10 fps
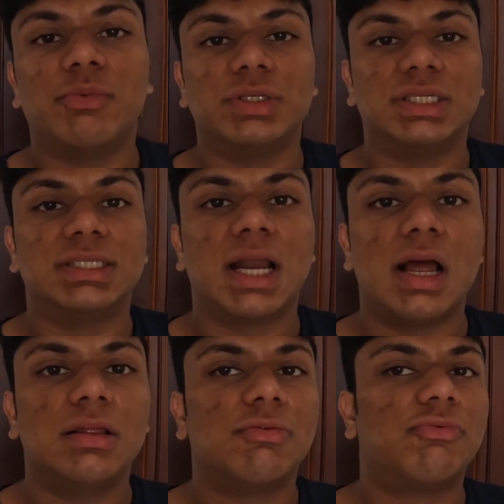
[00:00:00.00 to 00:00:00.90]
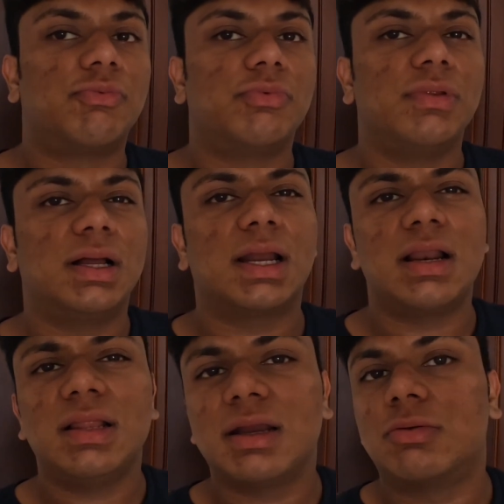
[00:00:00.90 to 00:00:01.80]
which is kind
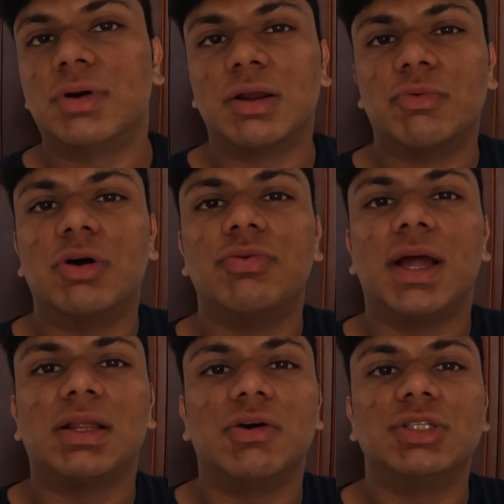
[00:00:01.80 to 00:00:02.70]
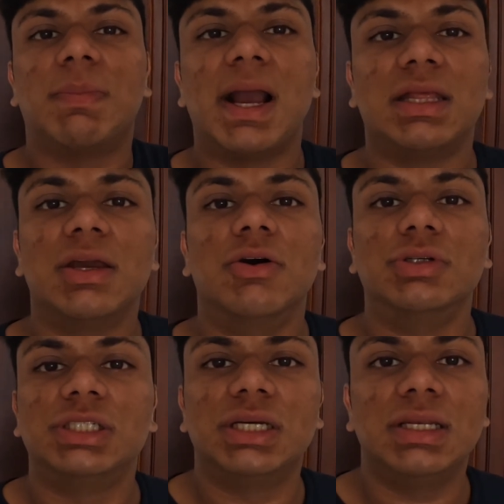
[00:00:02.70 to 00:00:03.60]
of like a ring road that goes by the
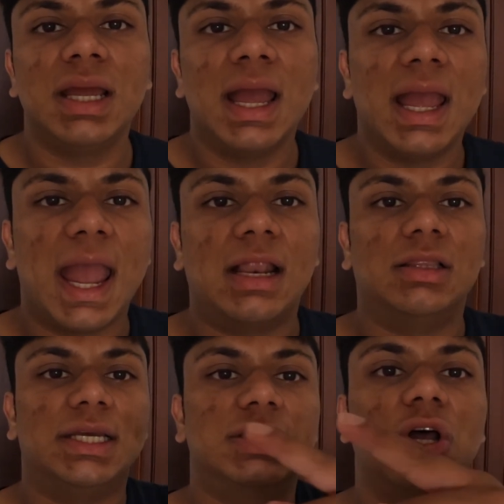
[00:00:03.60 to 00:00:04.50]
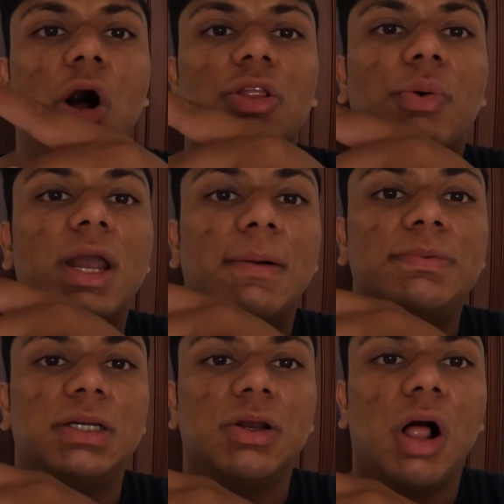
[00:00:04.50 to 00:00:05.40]
ocean and leads all the way
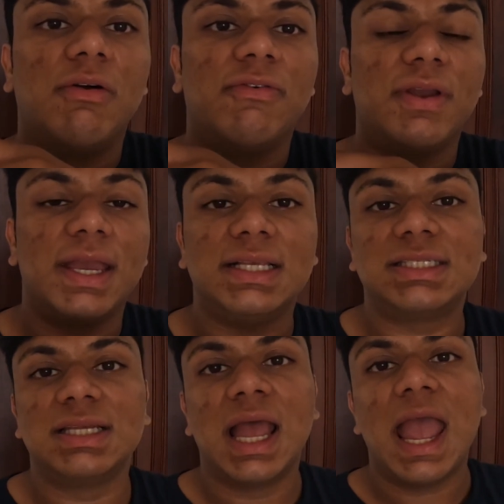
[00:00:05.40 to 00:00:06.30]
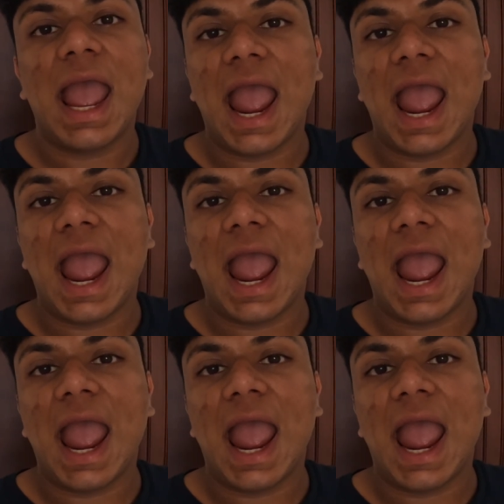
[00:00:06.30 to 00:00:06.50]
up to Gull Face